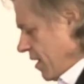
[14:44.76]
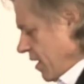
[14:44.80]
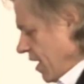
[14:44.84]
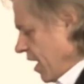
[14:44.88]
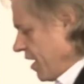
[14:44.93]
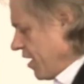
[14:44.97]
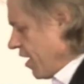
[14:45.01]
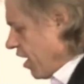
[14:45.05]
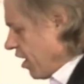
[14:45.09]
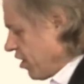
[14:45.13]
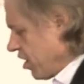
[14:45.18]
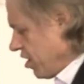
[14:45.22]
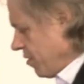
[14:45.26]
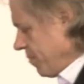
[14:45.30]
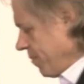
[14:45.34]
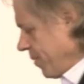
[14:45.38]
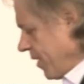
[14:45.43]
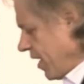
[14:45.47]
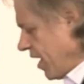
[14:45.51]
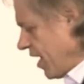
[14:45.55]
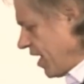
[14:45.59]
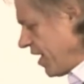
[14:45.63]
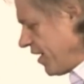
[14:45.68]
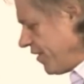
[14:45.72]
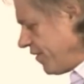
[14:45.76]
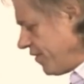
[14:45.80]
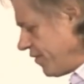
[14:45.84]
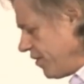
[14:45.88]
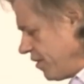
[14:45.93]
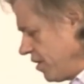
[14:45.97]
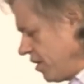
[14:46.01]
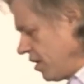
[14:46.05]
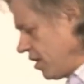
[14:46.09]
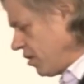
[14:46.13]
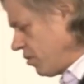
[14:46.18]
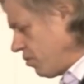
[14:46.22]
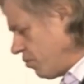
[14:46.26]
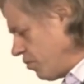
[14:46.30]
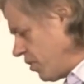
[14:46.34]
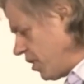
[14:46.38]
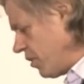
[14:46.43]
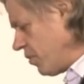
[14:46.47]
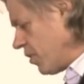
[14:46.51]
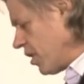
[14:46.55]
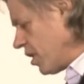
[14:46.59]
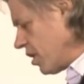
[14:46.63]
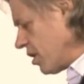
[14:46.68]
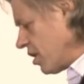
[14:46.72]
and occupy it.
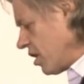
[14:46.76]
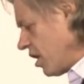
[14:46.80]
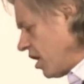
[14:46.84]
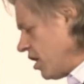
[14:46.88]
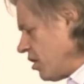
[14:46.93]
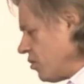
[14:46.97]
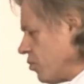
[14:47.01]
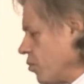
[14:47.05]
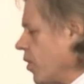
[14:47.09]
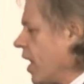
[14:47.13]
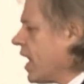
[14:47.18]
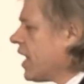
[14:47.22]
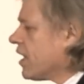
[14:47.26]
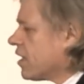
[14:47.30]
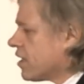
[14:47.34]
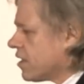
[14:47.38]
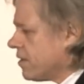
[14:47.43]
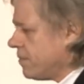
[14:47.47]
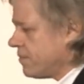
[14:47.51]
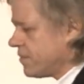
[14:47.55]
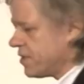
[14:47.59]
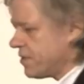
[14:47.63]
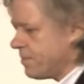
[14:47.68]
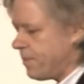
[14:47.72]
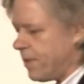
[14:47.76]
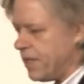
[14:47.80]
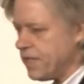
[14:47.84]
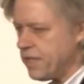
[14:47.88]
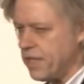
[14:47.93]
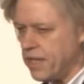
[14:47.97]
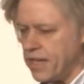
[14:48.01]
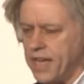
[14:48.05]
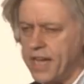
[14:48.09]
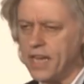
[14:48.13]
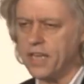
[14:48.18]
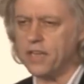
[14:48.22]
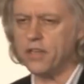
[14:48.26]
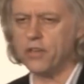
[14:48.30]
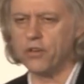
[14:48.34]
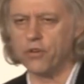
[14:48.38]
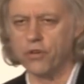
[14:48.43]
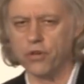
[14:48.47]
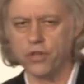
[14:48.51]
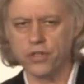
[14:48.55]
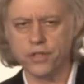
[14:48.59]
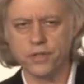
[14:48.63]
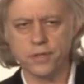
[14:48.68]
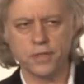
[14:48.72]
We were kind of welcomed by the
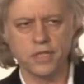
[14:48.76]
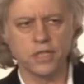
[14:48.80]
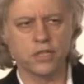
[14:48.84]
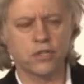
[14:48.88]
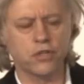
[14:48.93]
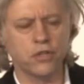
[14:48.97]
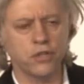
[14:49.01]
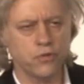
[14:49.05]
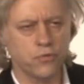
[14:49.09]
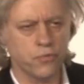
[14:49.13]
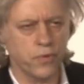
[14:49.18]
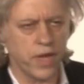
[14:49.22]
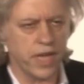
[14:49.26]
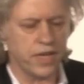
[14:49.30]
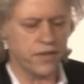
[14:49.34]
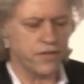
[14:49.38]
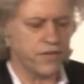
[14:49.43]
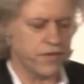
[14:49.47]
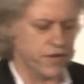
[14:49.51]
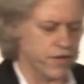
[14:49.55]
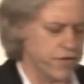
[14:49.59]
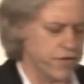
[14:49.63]
landlord. He couldn't rent